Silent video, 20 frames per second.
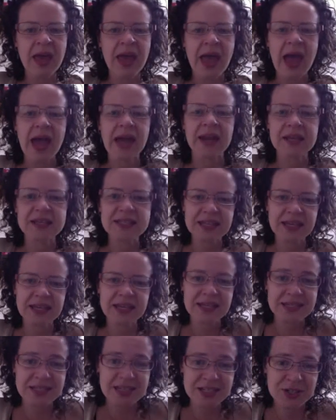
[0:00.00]
And I say
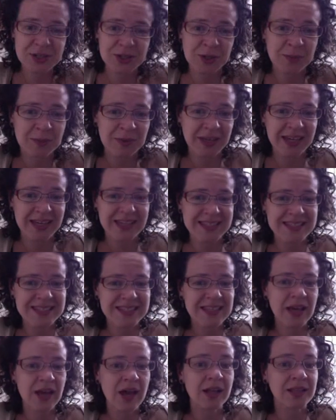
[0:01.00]
conditional because
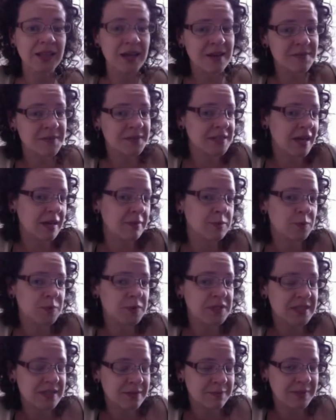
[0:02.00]
a lot of the times we
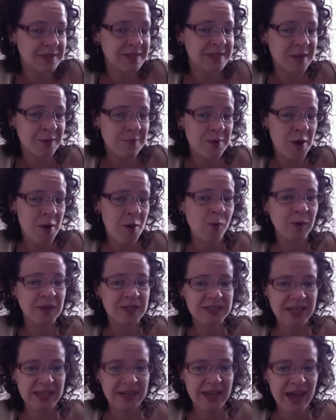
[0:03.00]
simply don't know what's
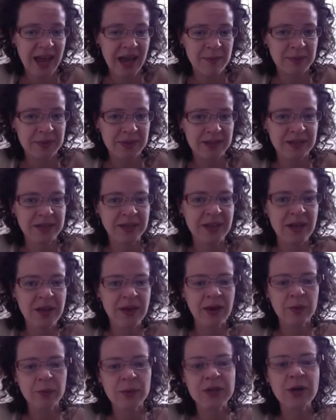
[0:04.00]
going to happen.
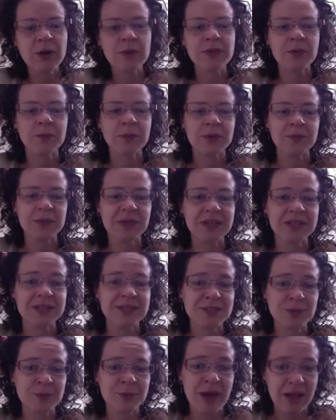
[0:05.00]
We know that when we
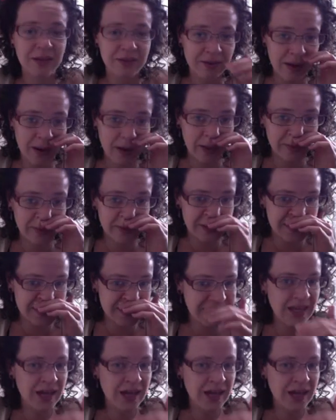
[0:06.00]
consume alcohol, there's